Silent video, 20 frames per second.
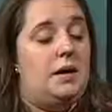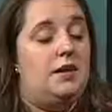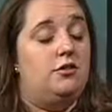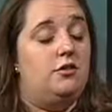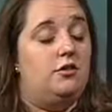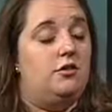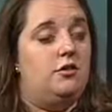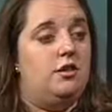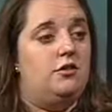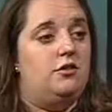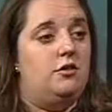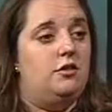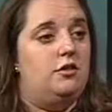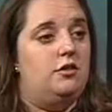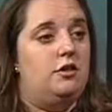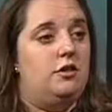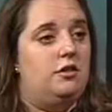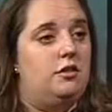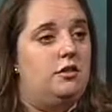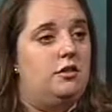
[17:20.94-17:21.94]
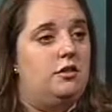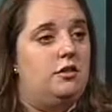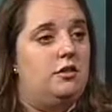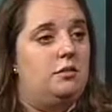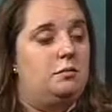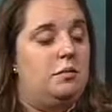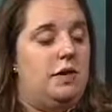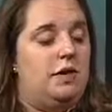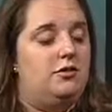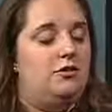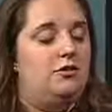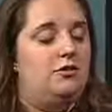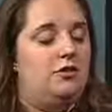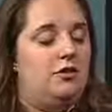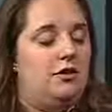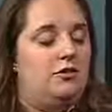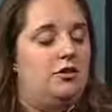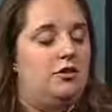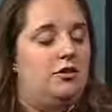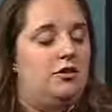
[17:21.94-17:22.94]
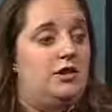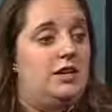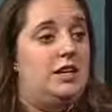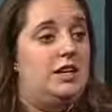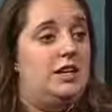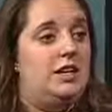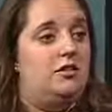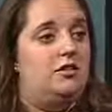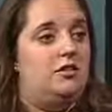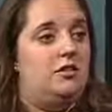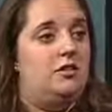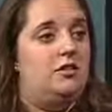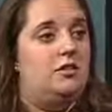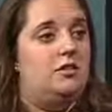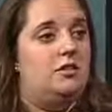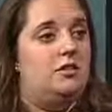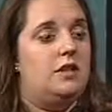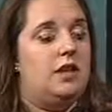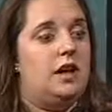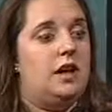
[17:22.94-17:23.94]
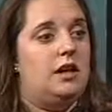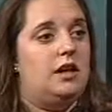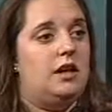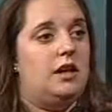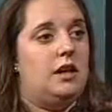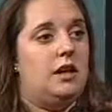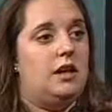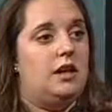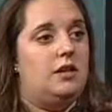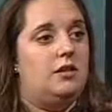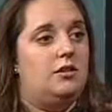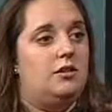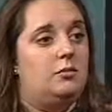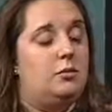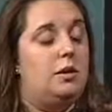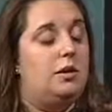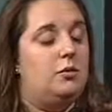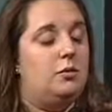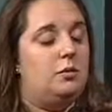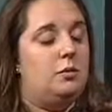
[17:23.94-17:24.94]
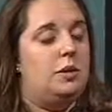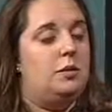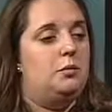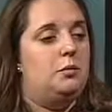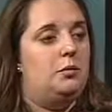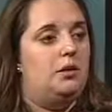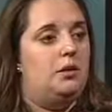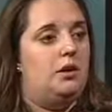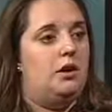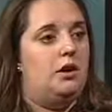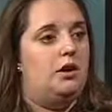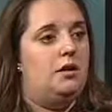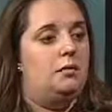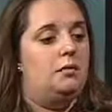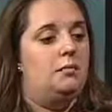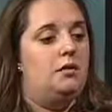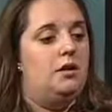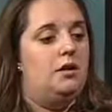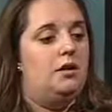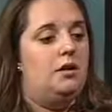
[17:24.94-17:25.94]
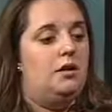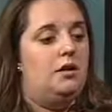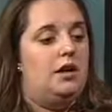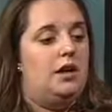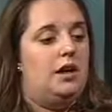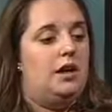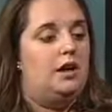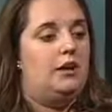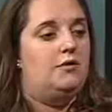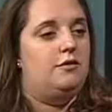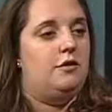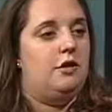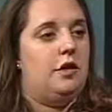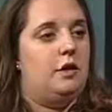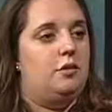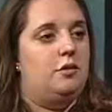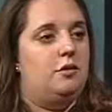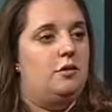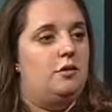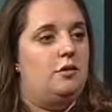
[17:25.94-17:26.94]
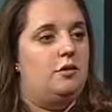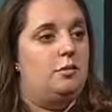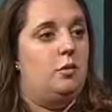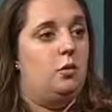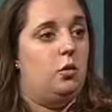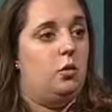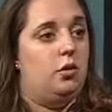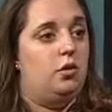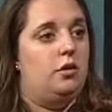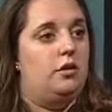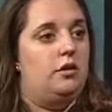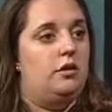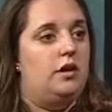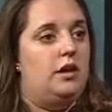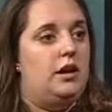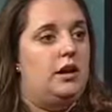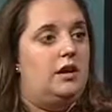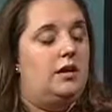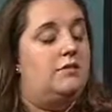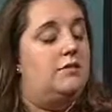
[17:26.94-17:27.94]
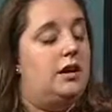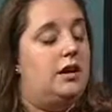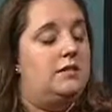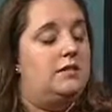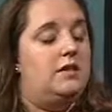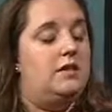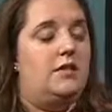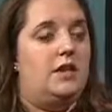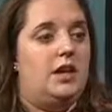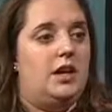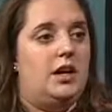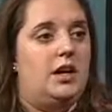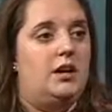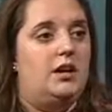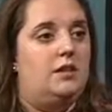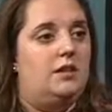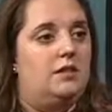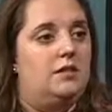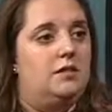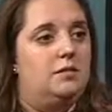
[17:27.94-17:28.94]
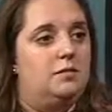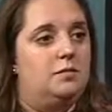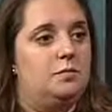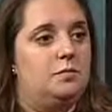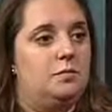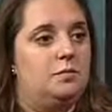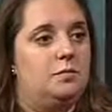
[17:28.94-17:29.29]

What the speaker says: master's levels clinicians that can speak with people and offer them the support and advice that they need. Yeah,